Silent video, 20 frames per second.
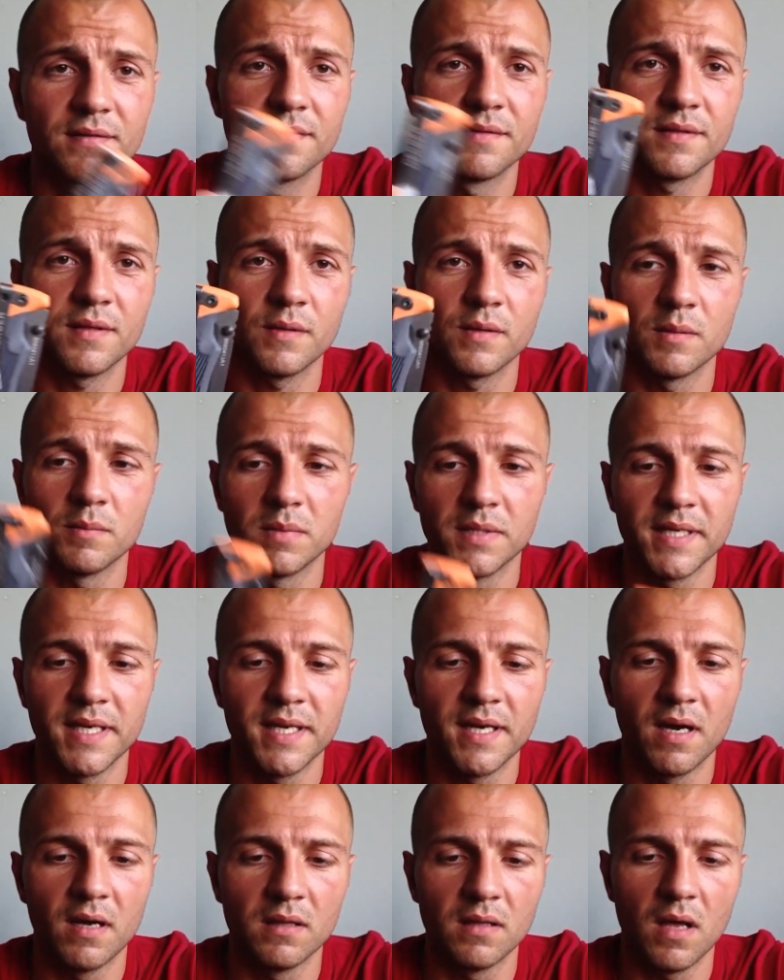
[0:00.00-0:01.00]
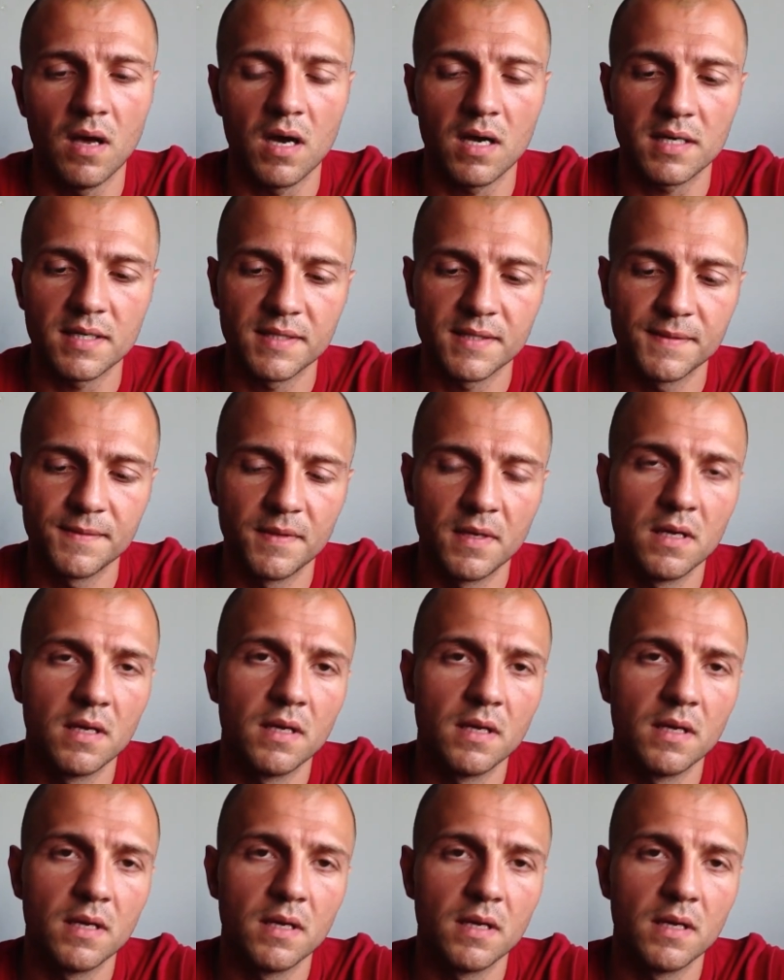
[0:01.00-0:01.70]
so the blade unlocks.